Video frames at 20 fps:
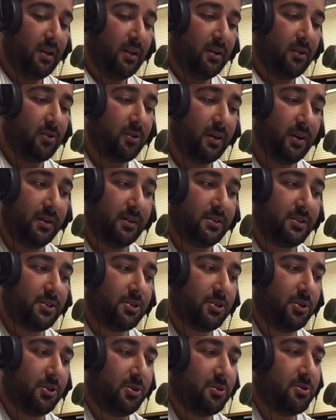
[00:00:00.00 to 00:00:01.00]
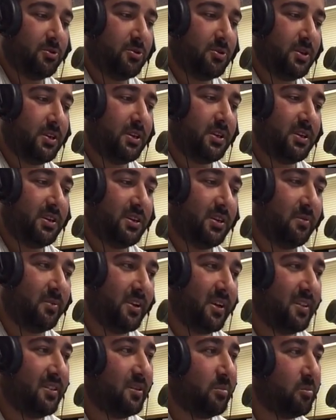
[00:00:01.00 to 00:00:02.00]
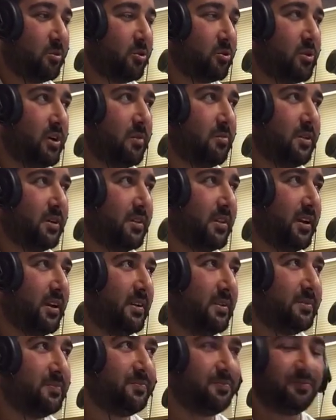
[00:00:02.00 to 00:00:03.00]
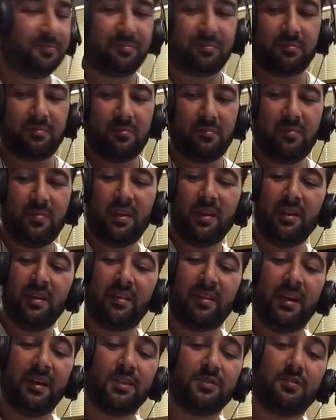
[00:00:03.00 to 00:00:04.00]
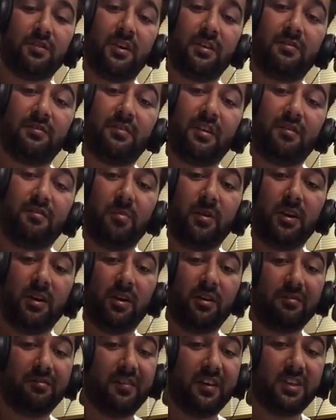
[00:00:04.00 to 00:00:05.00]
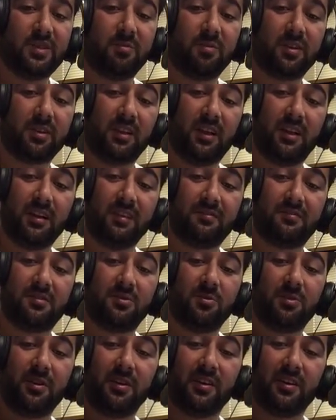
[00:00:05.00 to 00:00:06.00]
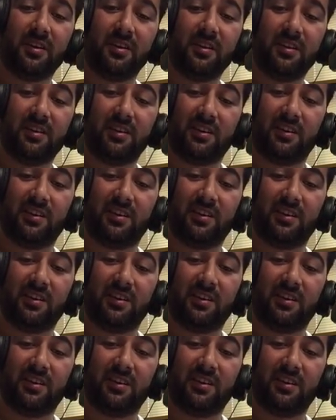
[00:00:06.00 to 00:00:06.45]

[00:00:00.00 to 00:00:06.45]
Okay, so I'm going to end the program on that. And thanks for everybody on Facebook Live tuning in.